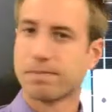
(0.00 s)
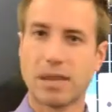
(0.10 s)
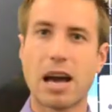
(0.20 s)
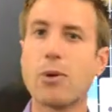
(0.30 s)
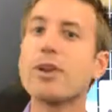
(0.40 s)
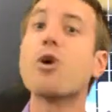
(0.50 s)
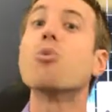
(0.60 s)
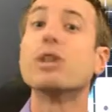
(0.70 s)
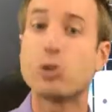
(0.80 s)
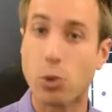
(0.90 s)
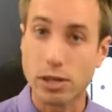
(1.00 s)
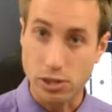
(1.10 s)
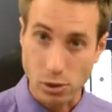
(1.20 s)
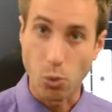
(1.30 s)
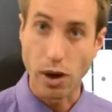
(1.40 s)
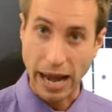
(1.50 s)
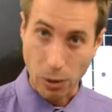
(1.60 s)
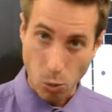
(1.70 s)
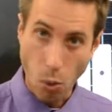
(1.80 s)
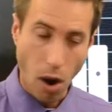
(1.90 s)
how do I know which one's the one I
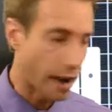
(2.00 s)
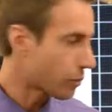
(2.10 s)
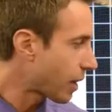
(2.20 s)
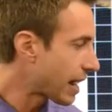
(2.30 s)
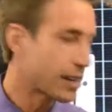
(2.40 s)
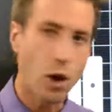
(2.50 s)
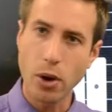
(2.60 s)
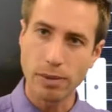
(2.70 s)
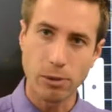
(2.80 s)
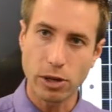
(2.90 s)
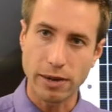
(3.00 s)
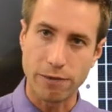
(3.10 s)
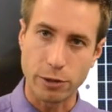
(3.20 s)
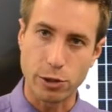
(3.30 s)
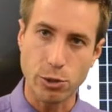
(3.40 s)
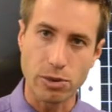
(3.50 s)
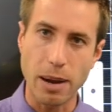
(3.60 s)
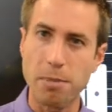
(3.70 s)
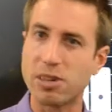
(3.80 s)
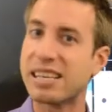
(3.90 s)
want, right? I know I'm looking for two
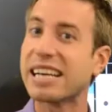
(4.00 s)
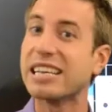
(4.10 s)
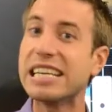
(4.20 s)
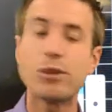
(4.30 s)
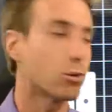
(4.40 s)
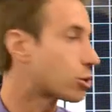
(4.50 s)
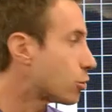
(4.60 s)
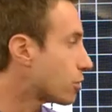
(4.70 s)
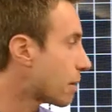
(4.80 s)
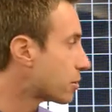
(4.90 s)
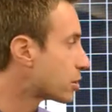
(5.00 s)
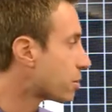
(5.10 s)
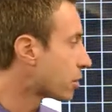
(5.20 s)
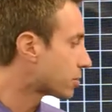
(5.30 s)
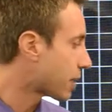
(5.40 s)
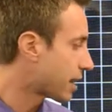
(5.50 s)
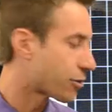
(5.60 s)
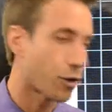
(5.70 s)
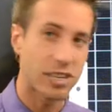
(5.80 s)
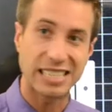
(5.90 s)
numbers. I need those two numbers to multiply to
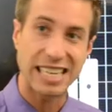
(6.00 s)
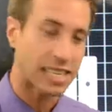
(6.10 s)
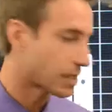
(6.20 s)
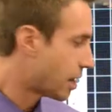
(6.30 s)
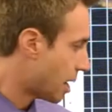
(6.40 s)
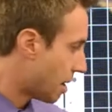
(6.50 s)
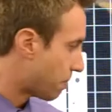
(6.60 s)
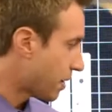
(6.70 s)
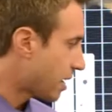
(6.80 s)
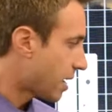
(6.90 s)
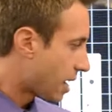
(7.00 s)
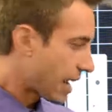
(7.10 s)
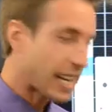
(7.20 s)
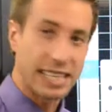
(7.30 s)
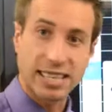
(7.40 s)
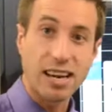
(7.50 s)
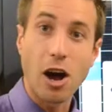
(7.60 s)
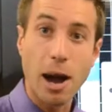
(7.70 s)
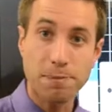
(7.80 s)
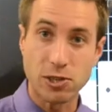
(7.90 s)
36, but I got a ton of
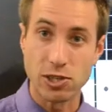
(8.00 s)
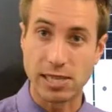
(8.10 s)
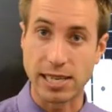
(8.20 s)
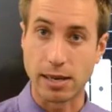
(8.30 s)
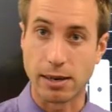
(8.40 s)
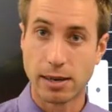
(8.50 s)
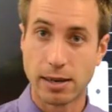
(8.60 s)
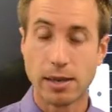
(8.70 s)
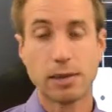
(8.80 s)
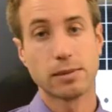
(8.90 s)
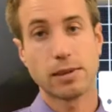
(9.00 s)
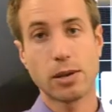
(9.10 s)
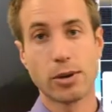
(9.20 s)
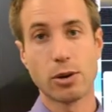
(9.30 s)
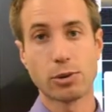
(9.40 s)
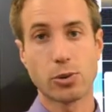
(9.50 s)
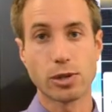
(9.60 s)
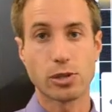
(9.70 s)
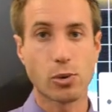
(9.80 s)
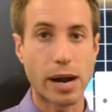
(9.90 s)
options here. How do I know which
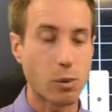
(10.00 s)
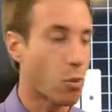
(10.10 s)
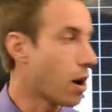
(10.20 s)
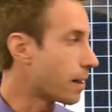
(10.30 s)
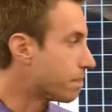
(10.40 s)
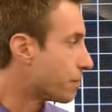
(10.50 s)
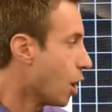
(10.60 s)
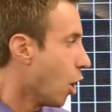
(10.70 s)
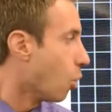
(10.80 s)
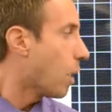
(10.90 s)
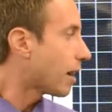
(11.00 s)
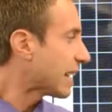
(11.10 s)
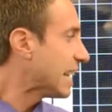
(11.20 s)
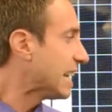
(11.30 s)
one's the right one? Well, in